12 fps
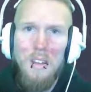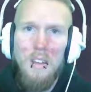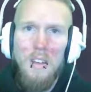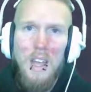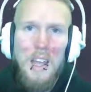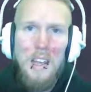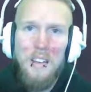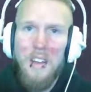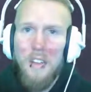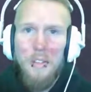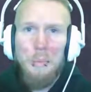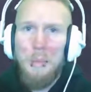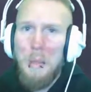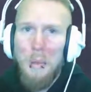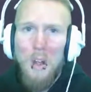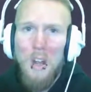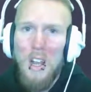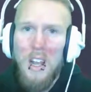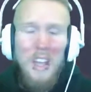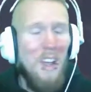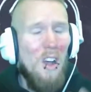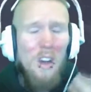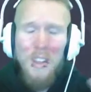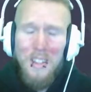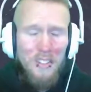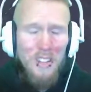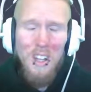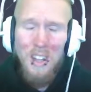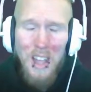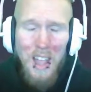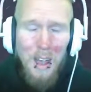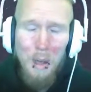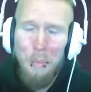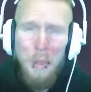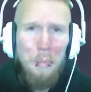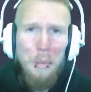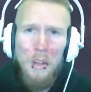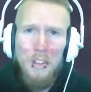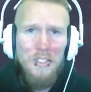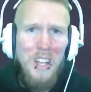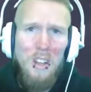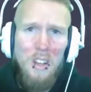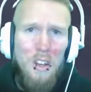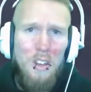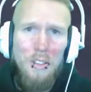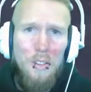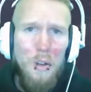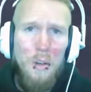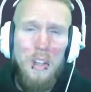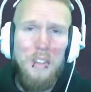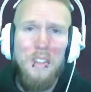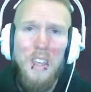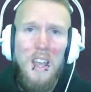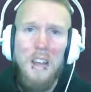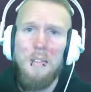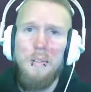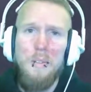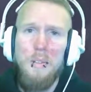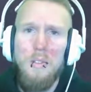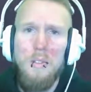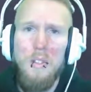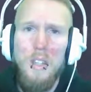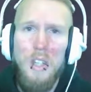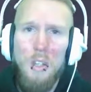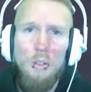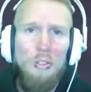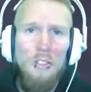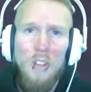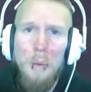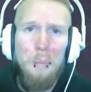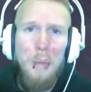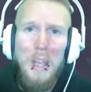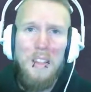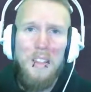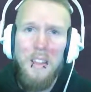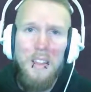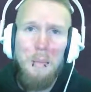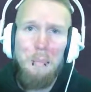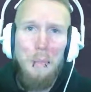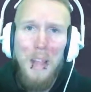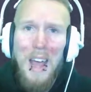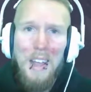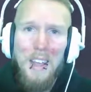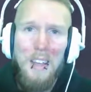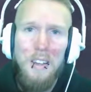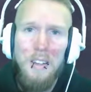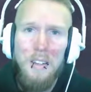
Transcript: And other people are like, oh, it's not gonna help, people are still gonna throw it. Yeah. Can you stop painting them black?